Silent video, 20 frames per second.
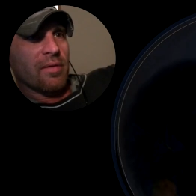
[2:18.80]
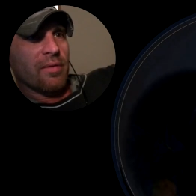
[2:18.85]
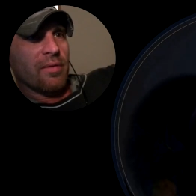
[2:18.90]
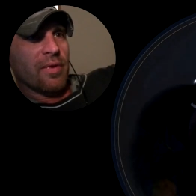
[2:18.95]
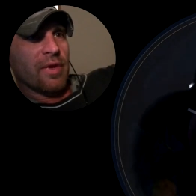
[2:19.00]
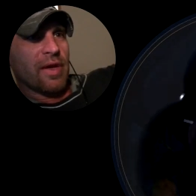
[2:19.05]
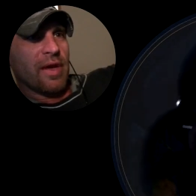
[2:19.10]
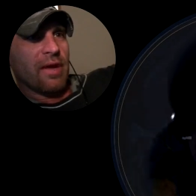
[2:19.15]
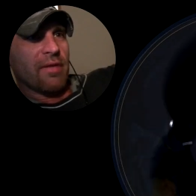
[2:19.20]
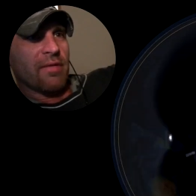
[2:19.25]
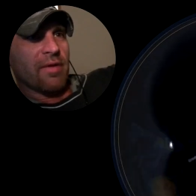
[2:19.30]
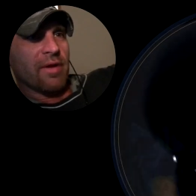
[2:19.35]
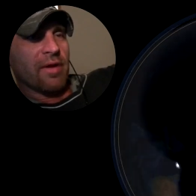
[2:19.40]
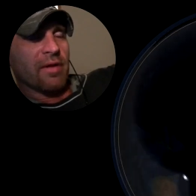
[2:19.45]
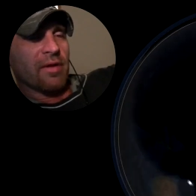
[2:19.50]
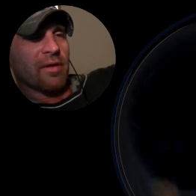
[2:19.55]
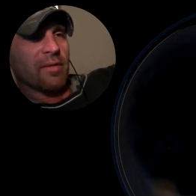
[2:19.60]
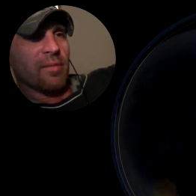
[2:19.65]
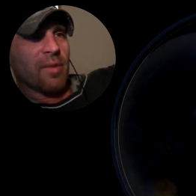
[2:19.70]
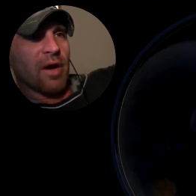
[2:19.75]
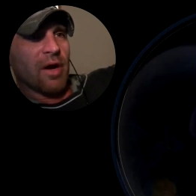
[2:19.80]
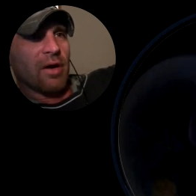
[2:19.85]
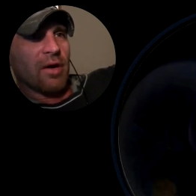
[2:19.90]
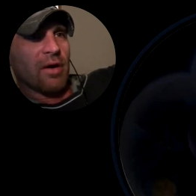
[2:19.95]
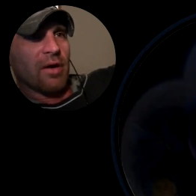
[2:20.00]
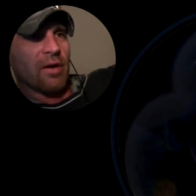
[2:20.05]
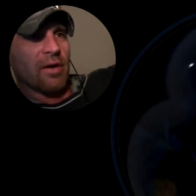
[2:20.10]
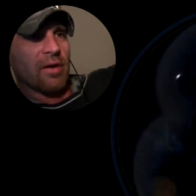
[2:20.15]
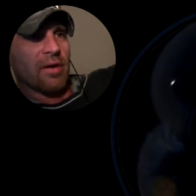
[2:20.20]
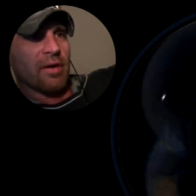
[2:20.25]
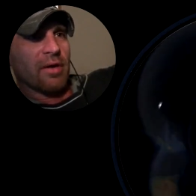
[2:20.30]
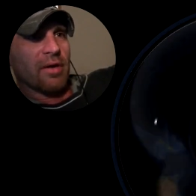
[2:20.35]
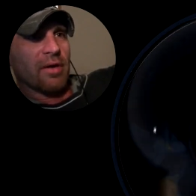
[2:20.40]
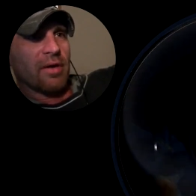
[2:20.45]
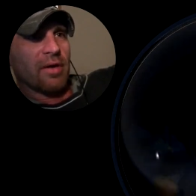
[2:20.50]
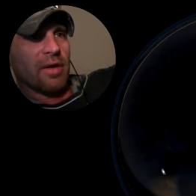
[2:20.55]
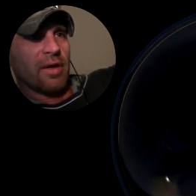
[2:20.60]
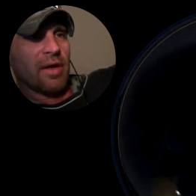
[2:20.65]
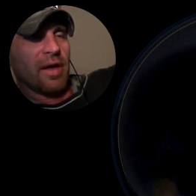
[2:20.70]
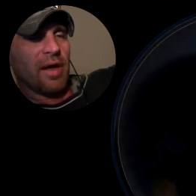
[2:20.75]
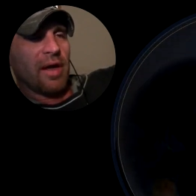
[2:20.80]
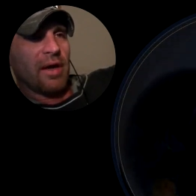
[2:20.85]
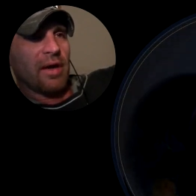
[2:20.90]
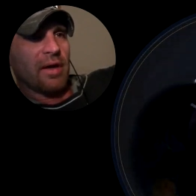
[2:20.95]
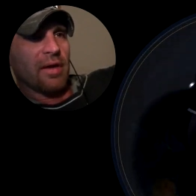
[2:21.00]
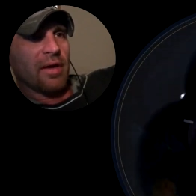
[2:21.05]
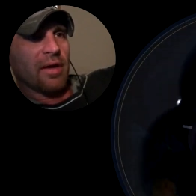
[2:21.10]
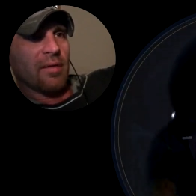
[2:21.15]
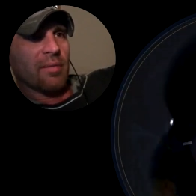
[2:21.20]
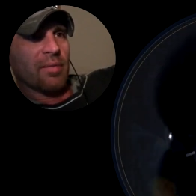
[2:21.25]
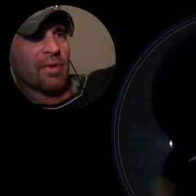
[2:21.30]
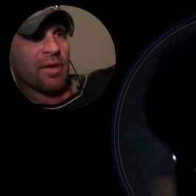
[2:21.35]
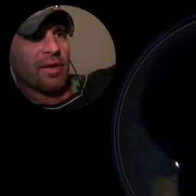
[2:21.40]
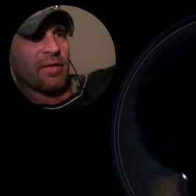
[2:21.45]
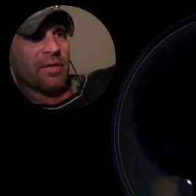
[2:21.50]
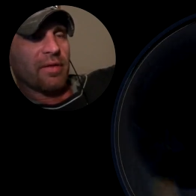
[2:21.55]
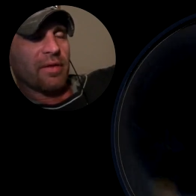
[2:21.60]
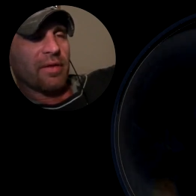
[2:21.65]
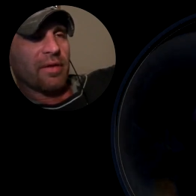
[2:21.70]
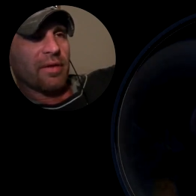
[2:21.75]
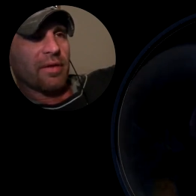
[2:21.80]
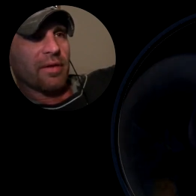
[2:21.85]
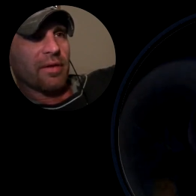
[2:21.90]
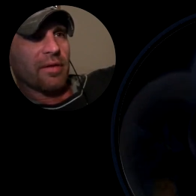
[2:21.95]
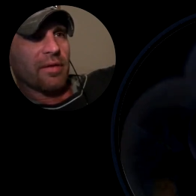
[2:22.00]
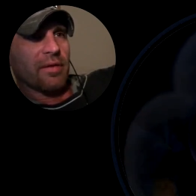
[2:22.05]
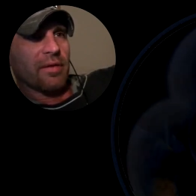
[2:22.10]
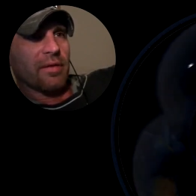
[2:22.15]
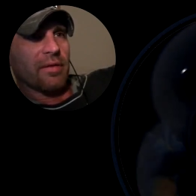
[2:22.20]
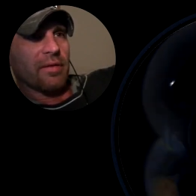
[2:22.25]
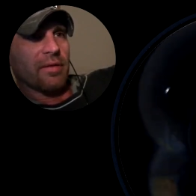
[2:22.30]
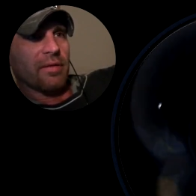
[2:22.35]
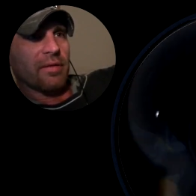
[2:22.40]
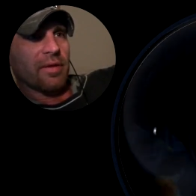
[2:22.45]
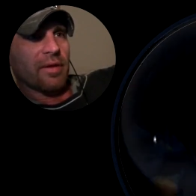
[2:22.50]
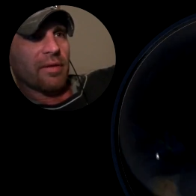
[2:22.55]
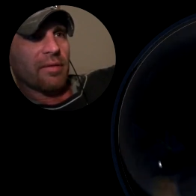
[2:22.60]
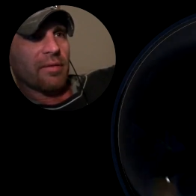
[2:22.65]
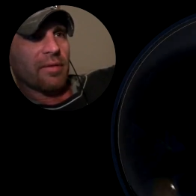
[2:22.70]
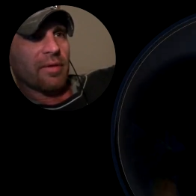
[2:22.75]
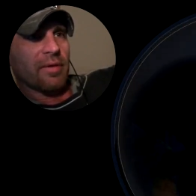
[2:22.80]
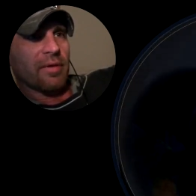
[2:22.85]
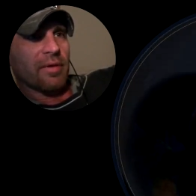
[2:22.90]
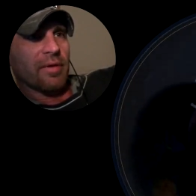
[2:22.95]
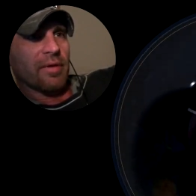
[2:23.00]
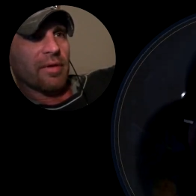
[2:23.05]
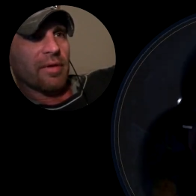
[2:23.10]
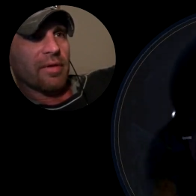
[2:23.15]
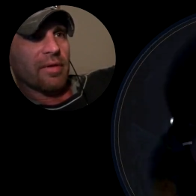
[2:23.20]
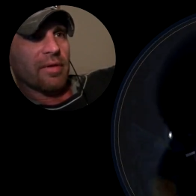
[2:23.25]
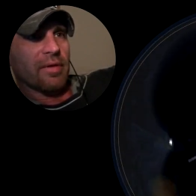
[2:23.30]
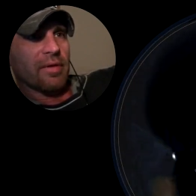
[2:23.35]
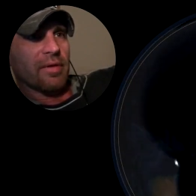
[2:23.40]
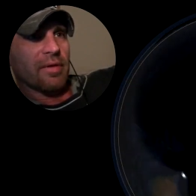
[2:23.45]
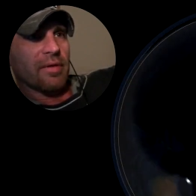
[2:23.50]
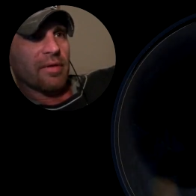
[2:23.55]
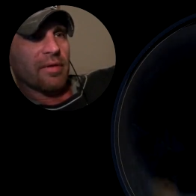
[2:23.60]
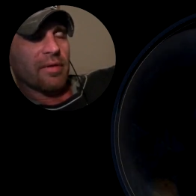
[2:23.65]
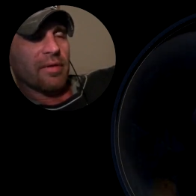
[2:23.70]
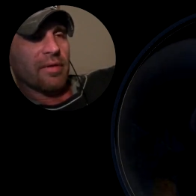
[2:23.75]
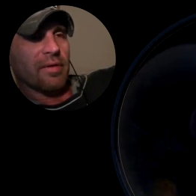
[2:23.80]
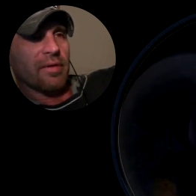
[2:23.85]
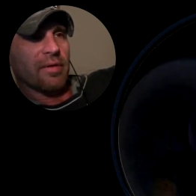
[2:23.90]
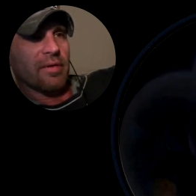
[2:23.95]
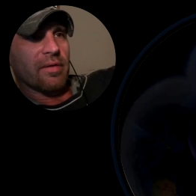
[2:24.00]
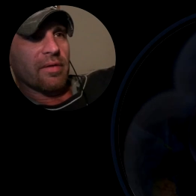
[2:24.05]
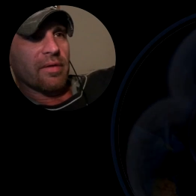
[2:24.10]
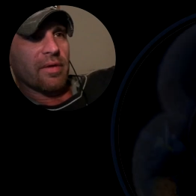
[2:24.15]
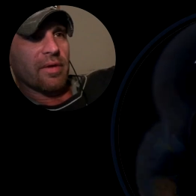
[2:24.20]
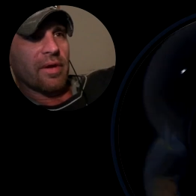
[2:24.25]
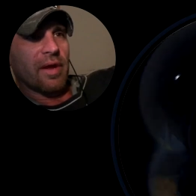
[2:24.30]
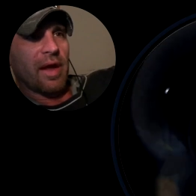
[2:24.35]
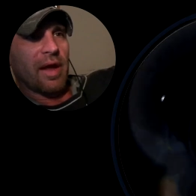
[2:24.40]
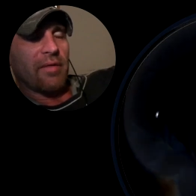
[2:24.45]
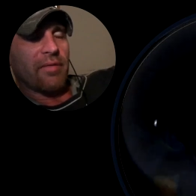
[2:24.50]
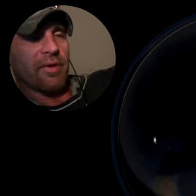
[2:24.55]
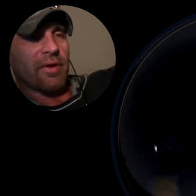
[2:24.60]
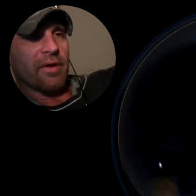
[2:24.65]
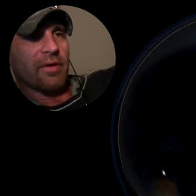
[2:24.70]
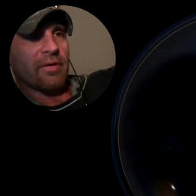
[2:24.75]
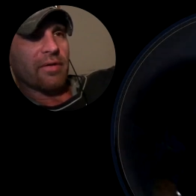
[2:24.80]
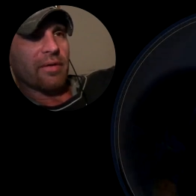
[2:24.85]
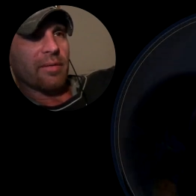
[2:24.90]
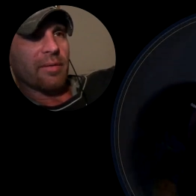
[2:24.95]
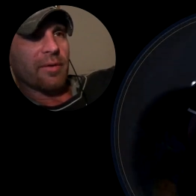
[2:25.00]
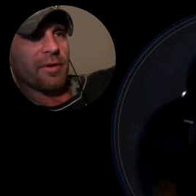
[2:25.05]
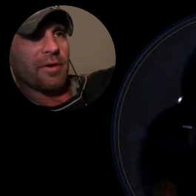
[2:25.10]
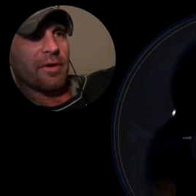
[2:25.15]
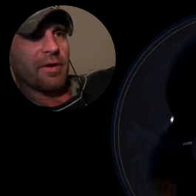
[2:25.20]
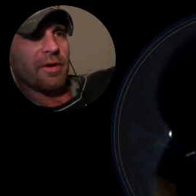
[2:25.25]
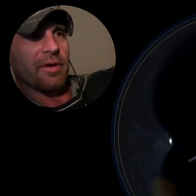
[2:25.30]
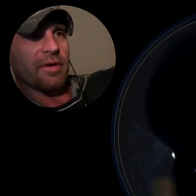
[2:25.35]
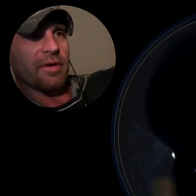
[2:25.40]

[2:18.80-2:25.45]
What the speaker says: we have a little marker indicating our place on the Earth. Looks like we're in Africa somewhere.